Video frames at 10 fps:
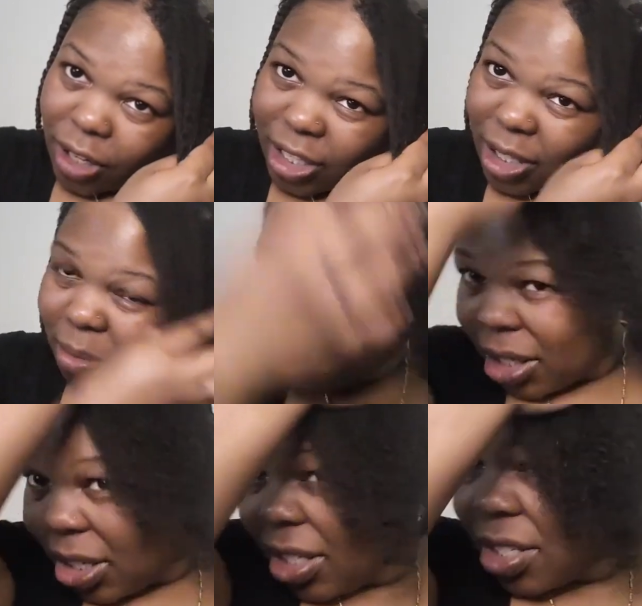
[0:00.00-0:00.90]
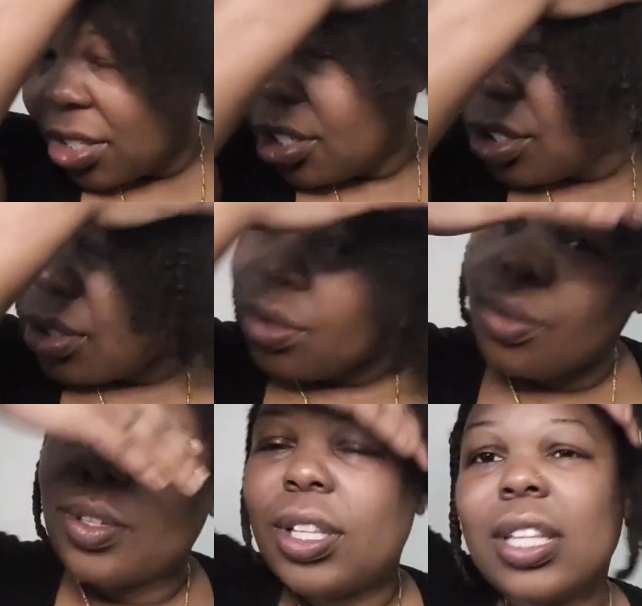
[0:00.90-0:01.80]
rest in peace
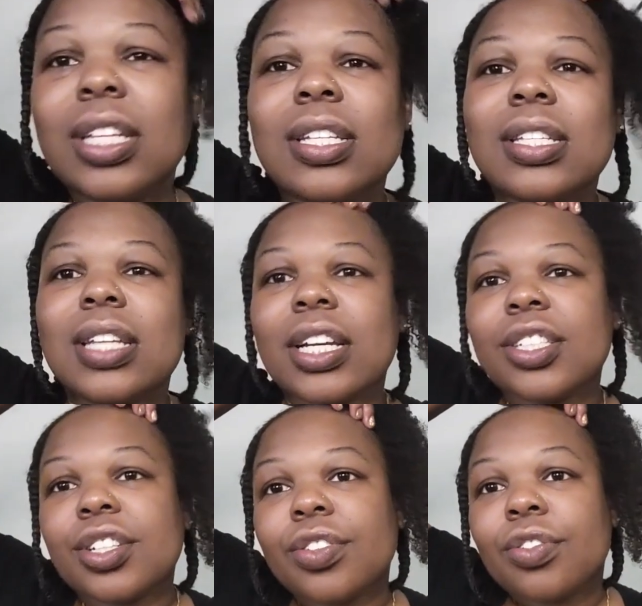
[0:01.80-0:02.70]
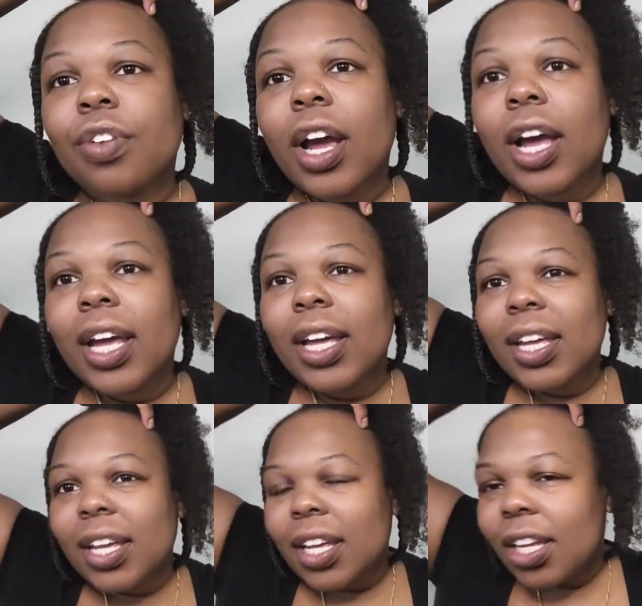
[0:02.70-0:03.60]
to this section right
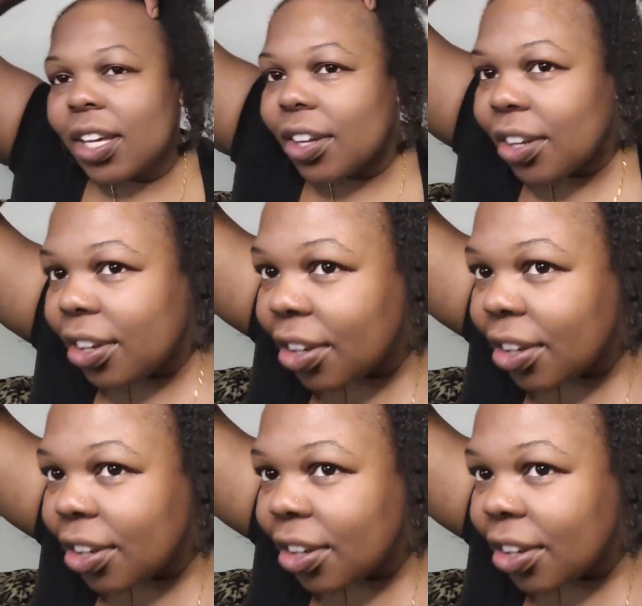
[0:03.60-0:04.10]
here.